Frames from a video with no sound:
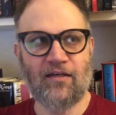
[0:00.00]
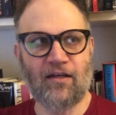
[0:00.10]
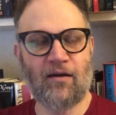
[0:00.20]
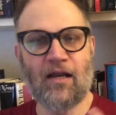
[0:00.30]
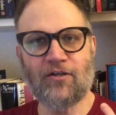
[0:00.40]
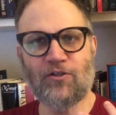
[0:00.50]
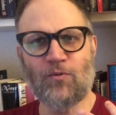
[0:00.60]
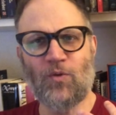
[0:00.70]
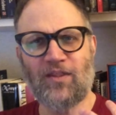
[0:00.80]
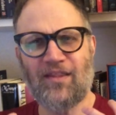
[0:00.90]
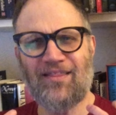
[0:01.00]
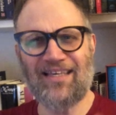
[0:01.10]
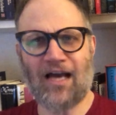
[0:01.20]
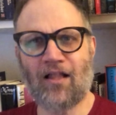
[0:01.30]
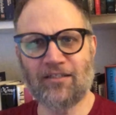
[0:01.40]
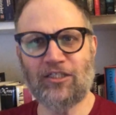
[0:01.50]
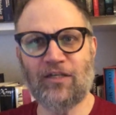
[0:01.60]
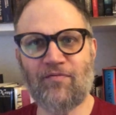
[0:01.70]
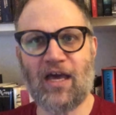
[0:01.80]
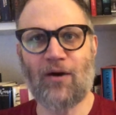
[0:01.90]
and I'm not sure what the theology
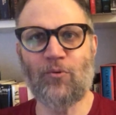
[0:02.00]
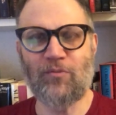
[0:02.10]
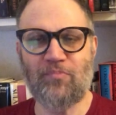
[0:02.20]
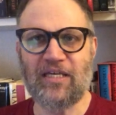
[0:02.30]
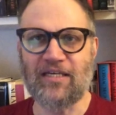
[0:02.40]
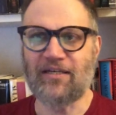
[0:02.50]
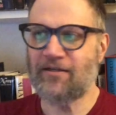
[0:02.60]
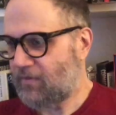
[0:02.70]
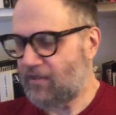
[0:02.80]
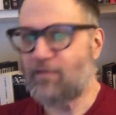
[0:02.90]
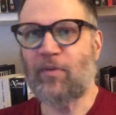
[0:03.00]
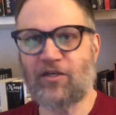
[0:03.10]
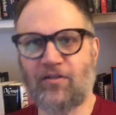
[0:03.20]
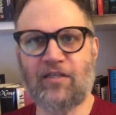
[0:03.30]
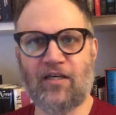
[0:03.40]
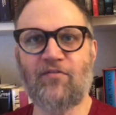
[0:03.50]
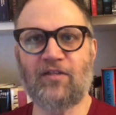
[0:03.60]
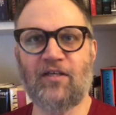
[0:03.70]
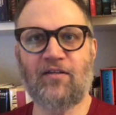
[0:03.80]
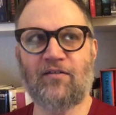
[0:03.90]
of that would be, especially
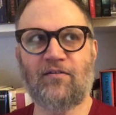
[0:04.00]
given that